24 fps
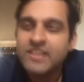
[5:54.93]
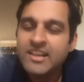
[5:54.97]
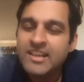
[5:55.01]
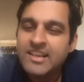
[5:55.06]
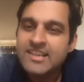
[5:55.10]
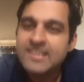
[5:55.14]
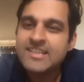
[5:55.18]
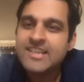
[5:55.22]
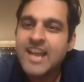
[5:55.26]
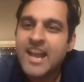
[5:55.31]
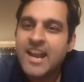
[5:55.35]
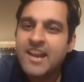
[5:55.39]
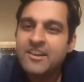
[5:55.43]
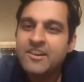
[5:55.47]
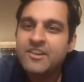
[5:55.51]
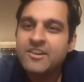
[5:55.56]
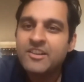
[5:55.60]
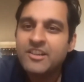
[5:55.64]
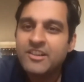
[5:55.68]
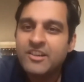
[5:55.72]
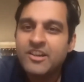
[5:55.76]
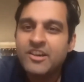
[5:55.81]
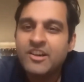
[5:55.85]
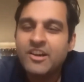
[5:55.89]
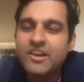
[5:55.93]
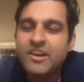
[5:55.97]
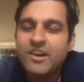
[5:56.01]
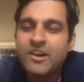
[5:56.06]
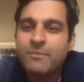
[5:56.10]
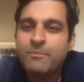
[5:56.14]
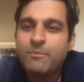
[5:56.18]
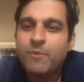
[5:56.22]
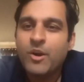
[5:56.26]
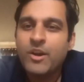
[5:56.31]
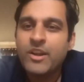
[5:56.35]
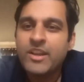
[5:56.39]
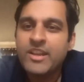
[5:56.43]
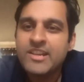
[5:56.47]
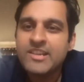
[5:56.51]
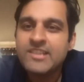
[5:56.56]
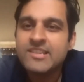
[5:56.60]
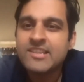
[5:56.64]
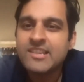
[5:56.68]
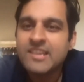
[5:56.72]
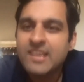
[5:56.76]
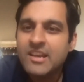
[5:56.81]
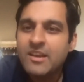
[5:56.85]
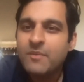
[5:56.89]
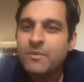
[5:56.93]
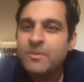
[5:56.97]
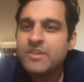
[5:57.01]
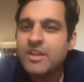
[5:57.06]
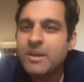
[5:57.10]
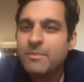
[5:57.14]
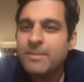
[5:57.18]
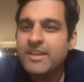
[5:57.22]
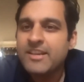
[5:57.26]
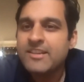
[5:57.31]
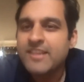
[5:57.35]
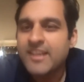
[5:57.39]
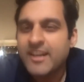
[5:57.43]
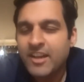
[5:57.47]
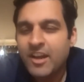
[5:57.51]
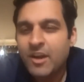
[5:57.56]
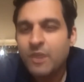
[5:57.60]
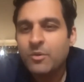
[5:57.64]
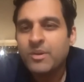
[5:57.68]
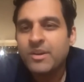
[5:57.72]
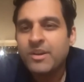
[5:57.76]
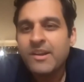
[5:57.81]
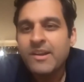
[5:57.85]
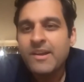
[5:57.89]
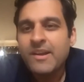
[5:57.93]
standard bodies which are being set out